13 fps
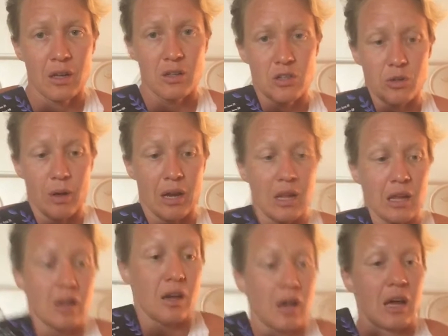do
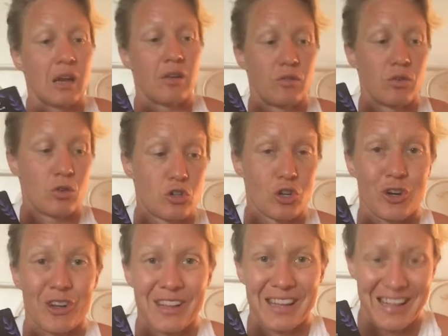any kind of new
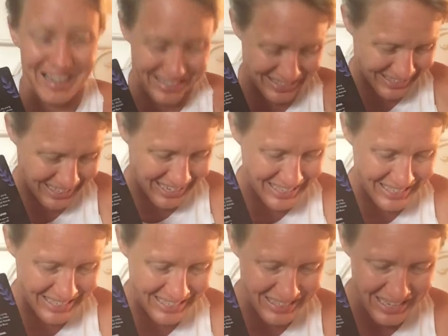journaling
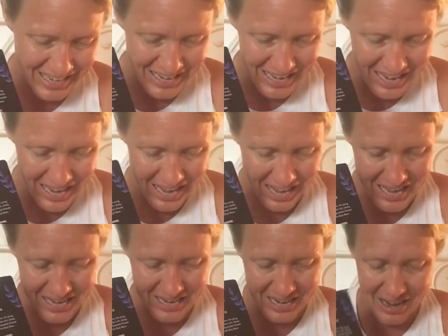exercises.
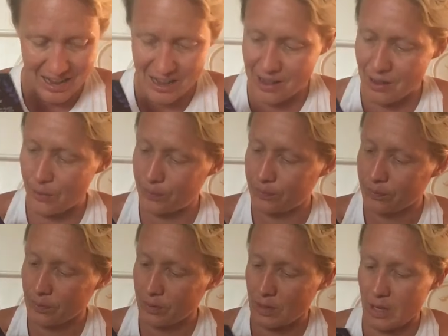And
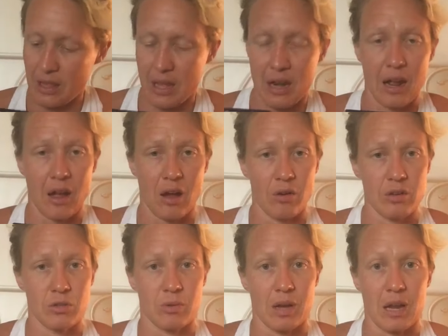then I
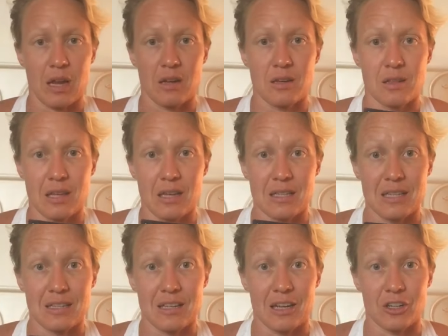always read these
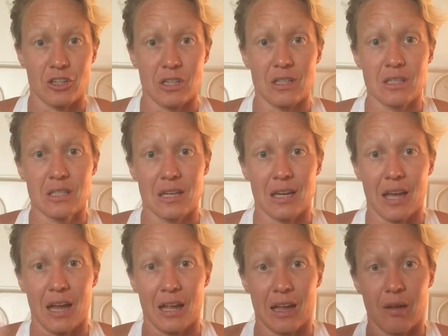intentions to
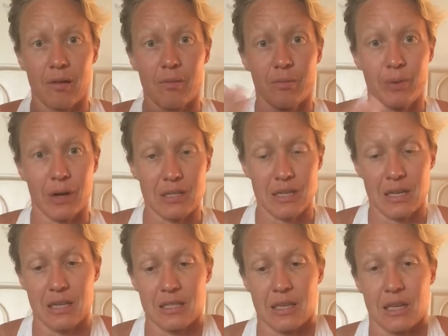kind of get present
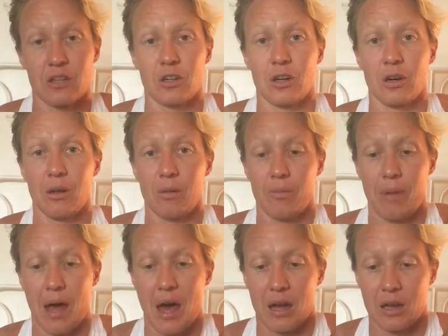and centered
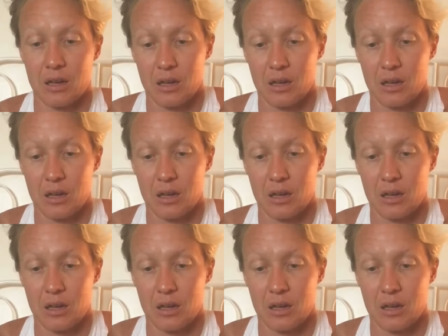back.